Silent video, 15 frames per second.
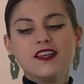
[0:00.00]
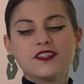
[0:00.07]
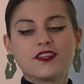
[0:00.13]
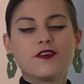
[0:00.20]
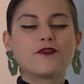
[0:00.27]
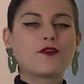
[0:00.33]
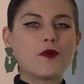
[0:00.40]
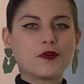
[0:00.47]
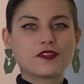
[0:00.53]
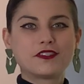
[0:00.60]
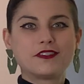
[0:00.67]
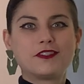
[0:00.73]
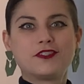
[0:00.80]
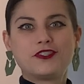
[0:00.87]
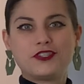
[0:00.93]
So, of course,
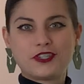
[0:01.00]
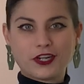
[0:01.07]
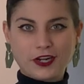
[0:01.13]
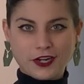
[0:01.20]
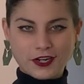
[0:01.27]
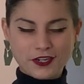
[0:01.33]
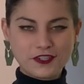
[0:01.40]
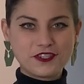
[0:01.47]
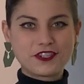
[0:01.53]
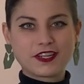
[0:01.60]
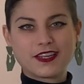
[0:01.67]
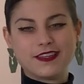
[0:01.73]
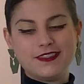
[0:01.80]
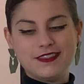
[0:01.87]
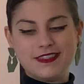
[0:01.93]
the church
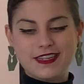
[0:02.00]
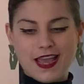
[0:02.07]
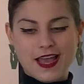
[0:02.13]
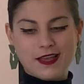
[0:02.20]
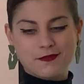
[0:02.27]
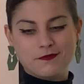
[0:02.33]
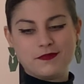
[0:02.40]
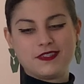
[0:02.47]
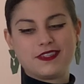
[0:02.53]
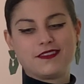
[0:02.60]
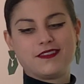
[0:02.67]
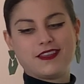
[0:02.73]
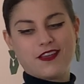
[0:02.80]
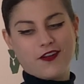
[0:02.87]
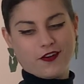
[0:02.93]
condemned
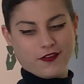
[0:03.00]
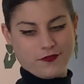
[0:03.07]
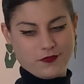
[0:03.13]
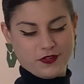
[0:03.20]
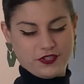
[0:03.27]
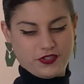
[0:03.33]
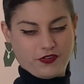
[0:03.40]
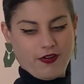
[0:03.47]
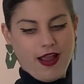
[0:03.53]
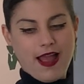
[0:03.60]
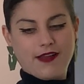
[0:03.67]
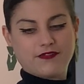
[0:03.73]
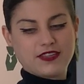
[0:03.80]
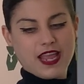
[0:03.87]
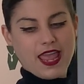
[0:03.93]
the art of
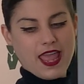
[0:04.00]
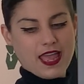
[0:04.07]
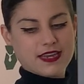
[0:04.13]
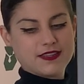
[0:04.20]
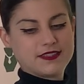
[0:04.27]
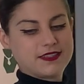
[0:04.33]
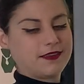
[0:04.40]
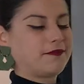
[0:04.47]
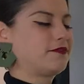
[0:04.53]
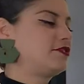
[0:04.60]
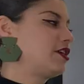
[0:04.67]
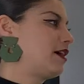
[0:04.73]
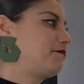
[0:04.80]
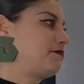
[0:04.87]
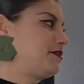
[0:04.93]
witchcraft and
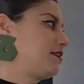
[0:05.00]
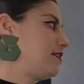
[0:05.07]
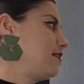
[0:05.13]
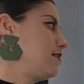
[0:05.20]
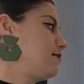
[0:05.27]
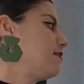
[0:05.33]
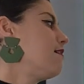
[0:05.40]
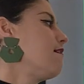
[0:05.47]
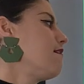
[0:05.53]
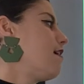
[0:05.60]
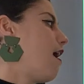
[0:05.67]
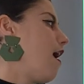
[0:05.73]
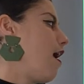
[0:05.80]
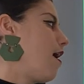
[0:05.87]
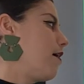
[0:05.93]
subjected
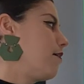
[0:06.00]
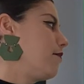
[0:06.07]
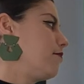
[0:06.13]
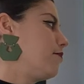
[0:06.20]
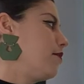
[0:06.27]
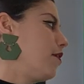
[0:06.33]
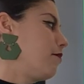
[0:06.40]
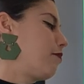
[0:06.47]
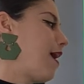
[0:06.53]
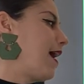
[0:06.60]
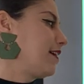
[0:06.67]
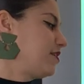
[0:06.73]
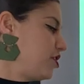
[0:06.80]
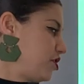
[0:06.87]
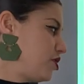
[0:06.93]
uh, the
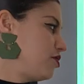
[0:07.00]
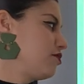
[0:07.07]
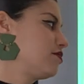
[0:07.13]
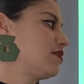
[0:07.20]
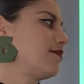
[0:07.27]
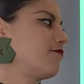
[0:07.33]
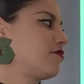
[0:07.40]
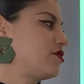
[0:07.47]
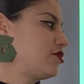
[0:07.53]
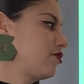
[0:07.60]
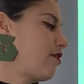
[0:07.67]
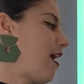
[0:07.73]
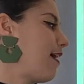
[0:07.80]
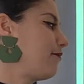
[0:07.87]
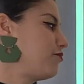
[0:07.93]
practitioners of
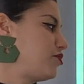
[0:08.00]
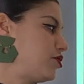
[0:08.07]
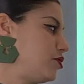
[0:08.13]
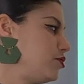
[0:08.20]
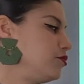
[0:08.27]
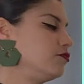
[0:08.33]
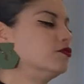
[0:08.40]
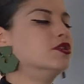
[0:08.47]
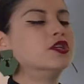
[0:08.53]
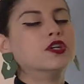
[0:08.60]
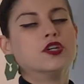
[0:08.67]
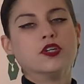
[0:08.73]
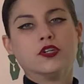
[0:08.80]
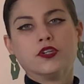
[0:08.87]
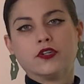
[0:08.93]
witchcraft to
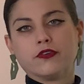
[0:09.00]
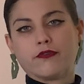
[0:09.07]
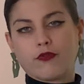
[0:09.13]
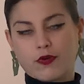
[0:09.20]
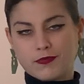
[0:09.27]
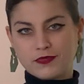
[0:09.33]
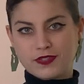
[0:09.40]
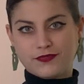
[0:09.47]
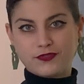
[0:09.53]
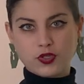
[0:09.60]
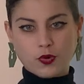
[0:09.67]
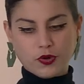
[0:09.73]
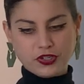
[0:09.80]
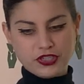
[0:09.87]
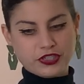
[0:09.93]
forms of
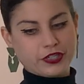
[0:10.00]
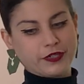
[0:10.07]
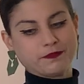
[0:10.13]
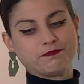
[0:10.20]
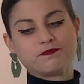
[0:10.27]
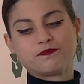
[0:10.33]
torture.